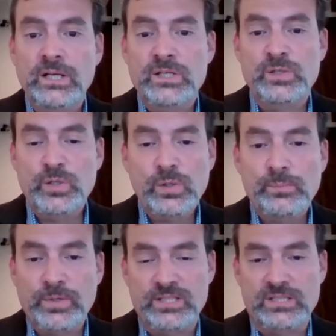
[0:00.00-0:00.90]
So you
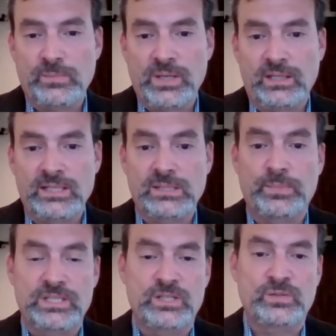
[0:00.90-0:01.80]
can participate as a
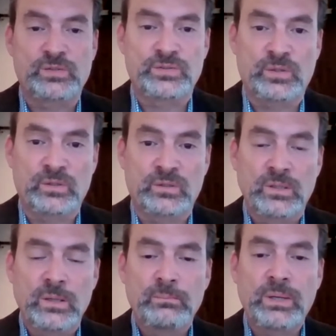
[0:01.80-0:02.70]
potential donor
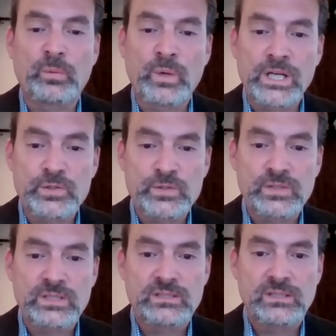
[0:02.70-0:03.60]
by
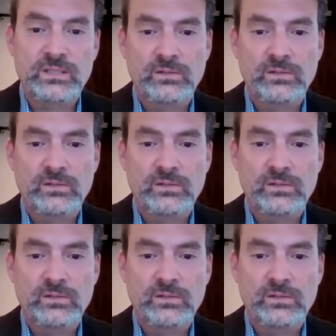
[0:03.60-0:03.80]
registering